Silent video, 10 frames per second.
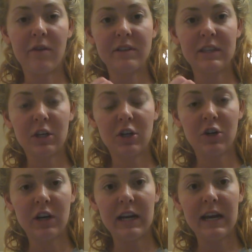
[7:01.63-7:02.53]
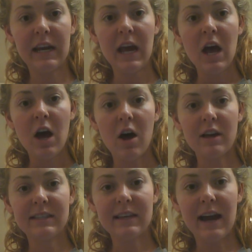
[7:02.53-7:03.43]
of secreting
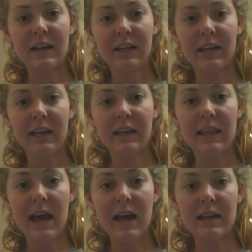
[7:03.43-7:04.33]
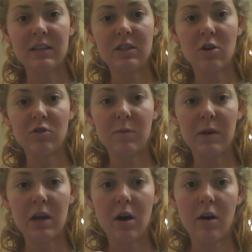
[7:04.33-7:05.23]
a cytokine that is known to
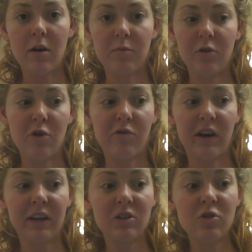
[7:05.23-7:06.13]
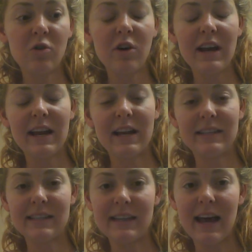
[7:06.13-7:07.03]
be immunoregulatory, and
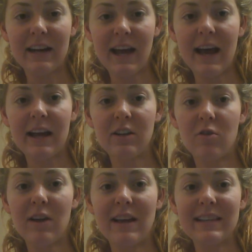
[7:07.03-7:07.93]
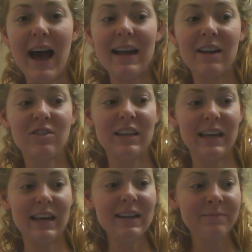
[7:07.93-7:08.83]
it's the cytokine known as
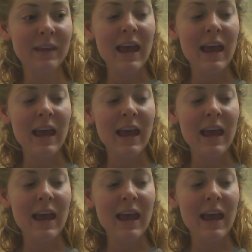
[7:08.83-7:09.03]
IL-10.